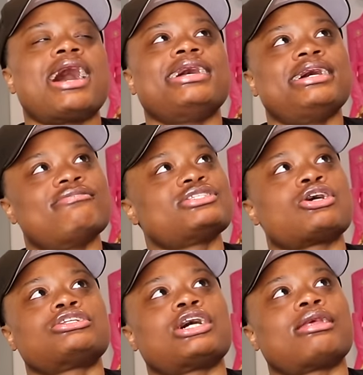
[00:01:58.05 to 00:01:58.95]
I even
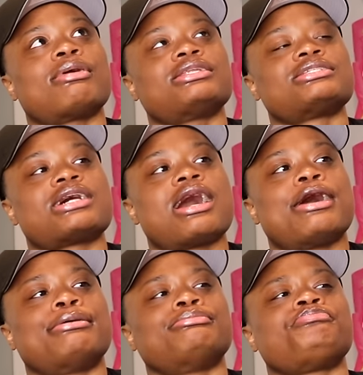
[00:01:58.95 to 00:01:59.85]
told y'all about the
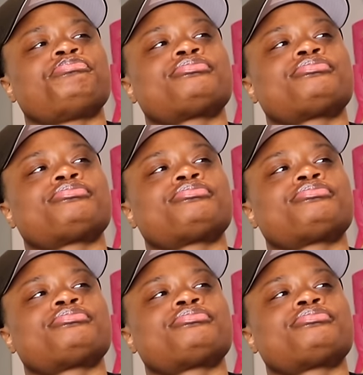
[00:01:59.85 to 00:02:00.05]
time.